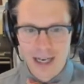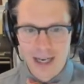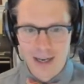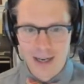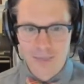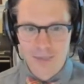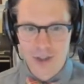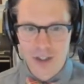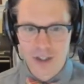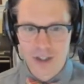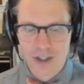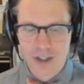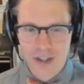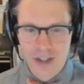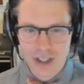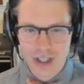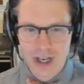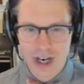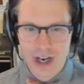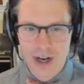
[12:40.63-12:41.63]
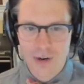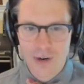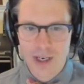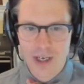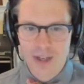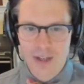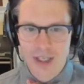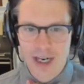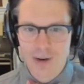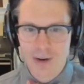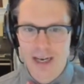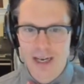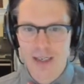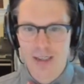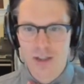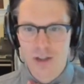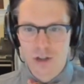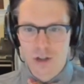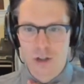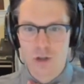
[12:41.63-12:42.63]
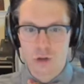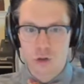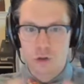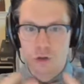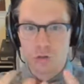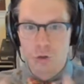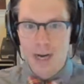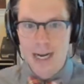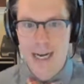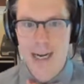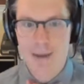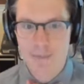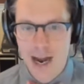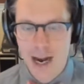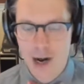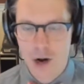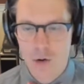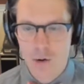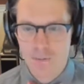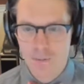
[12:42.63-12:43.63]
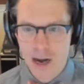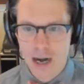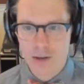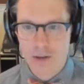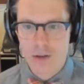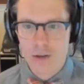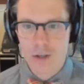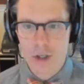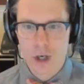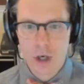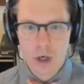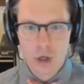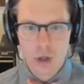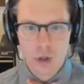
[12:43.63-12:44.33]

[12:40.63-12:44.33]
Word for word: um, just to see, oh, here's how I can start training my own models